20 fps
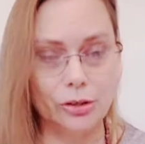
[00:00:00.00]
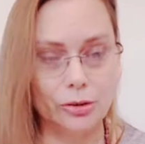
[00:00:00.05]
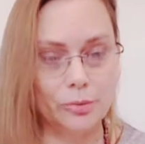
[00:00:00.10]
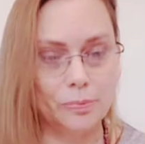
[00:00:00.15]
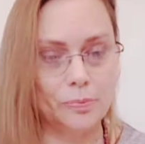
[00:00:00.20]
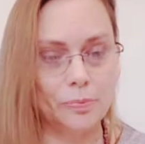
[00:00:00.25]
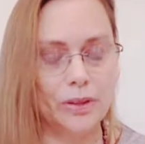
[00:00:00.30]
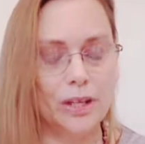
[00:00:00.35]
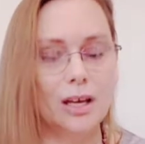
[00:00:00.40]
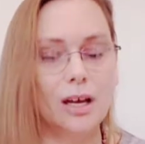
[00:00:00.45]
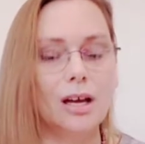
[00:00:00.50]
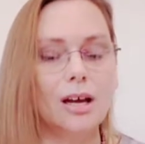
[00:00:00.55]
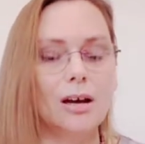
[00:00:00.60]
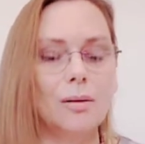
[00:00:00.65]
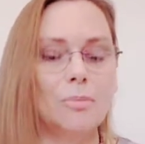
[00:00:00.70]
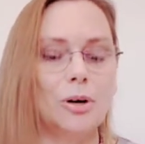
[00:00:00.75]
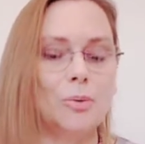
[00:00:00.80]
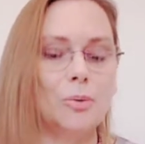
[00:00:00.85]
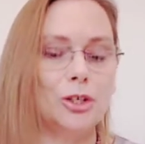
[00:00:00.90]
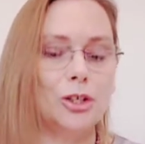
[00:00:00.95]
you.
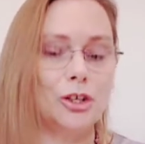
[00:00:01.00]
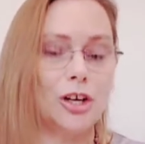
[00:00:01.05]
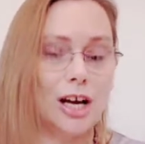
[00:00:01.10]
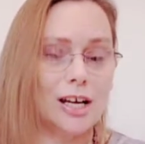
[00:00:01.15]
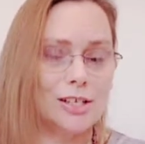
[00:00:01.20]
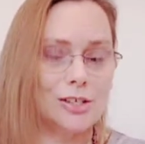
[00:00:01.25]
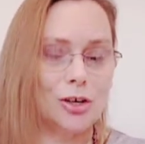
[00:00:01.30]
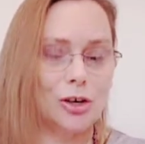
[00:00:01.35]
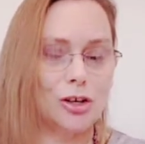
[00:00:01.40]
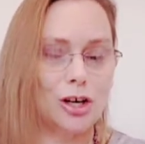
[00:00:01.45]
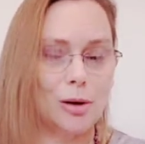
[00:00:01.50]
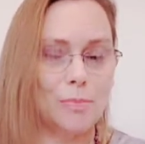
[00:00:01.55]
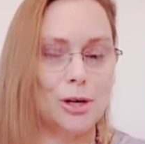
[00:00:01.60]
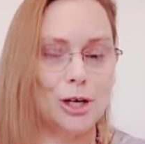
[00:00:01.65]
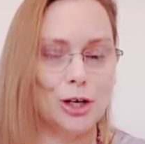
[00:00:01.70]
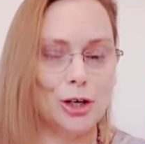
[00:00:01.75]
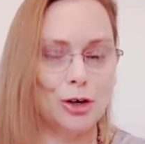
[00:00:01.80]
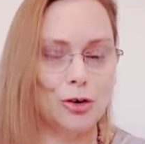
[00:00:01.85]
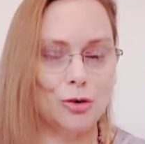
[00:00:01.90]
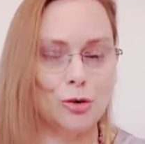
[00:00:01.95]
But when you guys all come
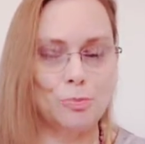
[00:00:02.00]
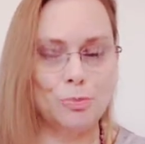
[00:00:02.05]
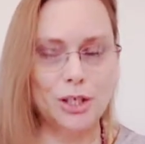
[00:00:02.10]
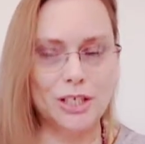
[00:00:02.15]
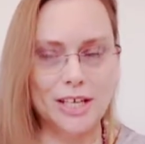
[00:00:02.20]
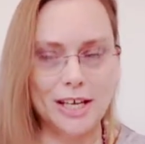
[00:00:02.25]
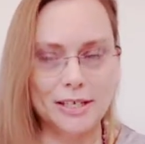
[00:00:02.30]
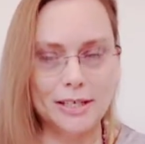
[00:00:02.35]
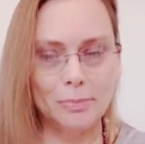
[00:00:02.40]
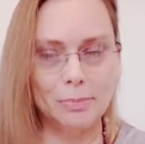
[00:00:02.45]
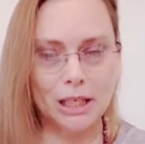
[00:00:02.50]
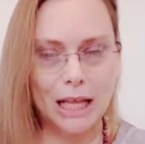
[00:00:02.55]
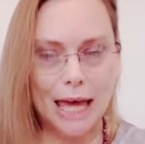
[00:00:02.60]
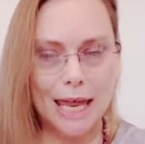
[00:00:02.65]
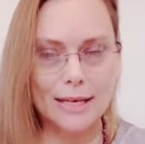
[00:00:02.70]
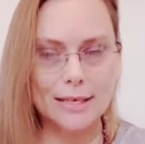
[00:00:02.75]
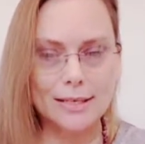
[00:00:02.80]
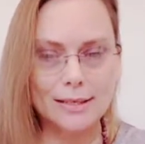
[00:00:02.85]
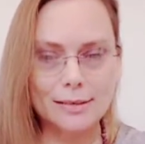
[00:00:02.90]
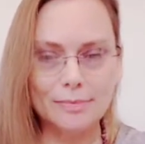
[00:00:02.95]
in a group, you tend to
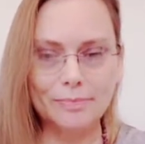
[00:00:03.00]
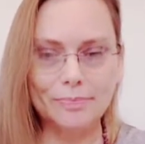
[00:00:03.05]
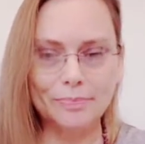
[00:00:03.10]
blend.